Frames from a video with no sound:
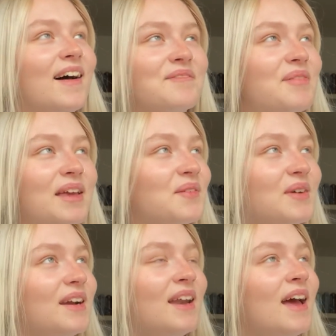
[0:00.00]
being
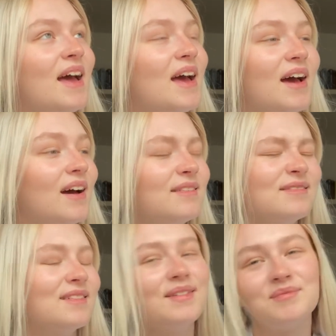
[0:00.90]
weird.
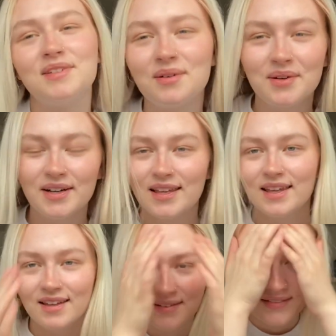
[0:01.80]
I'm so
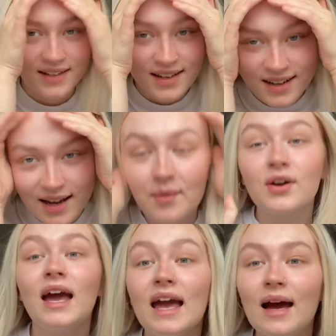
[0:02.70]
quirky. Oh my god.
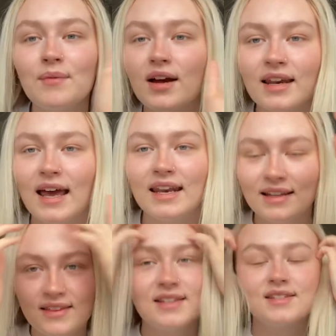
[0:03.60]
Okay, I'm not gonna
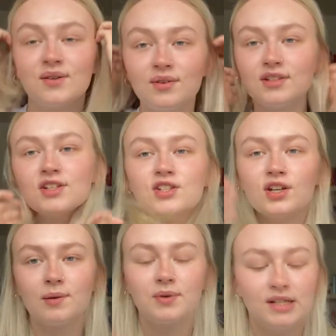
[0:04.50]
edit this, so
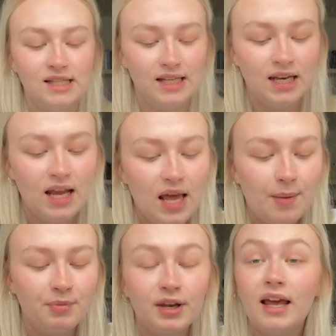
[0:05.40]
shut up, Kristen.
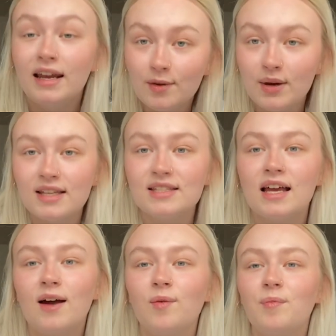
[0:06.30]
But anyways,
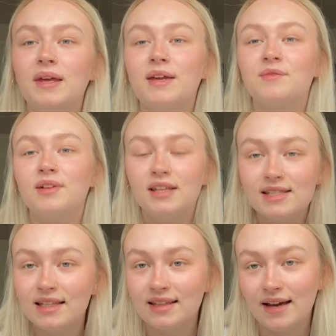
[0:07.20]
I will be
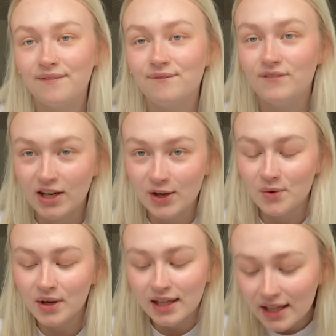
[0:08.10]
releasing that
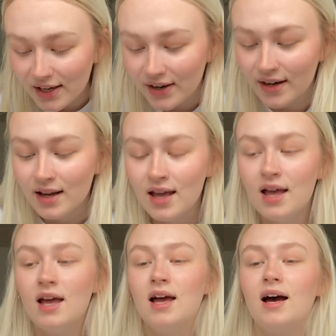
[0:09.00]
video here,
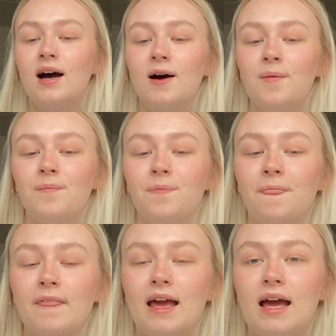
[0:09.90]

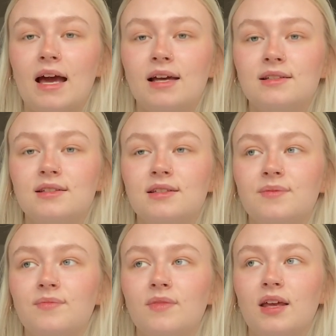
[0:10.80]
and
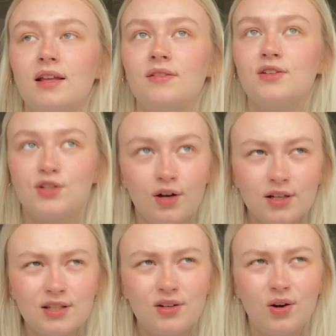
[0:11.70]
the song
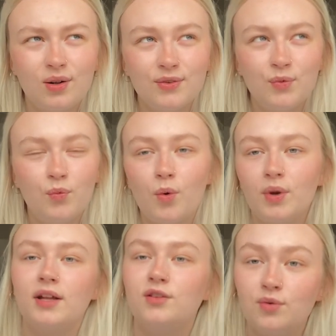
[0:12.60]
is called What
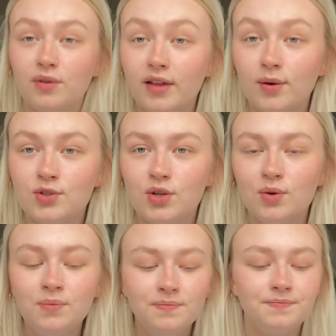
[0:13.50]
Would I Do Without You,